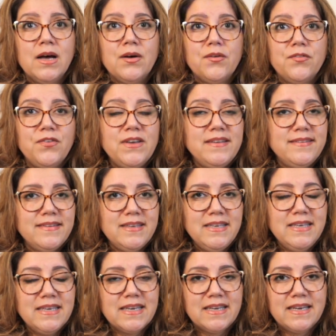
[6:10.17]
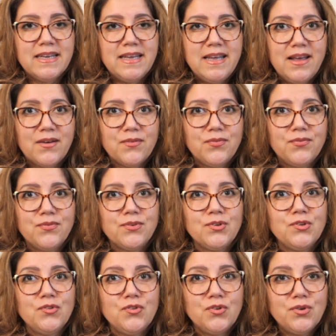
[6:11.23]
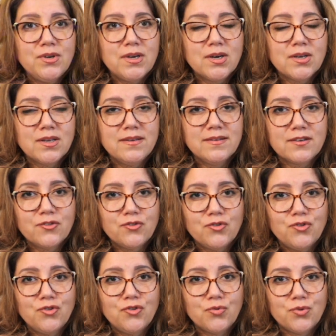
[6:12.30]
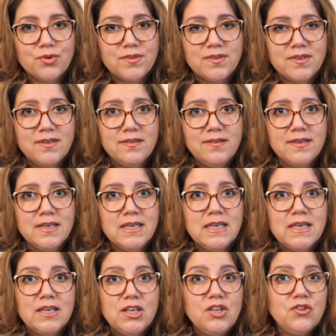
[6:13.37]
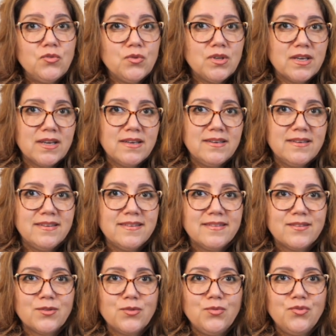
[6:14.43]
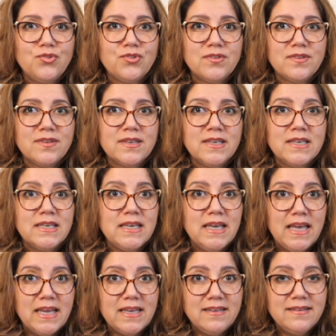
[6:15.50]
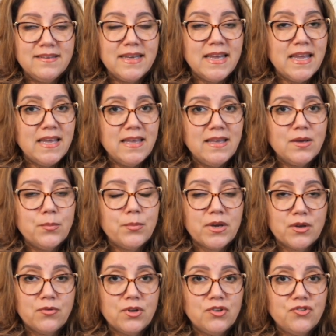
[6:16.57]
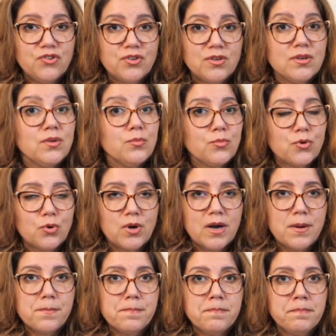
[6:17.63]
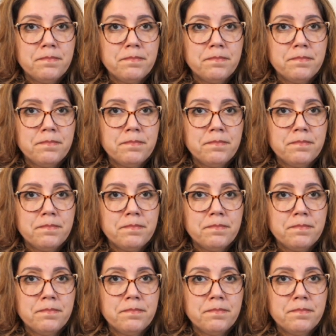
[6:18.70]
Phase E and F turn architecture choices into candidate solutions and a migration program.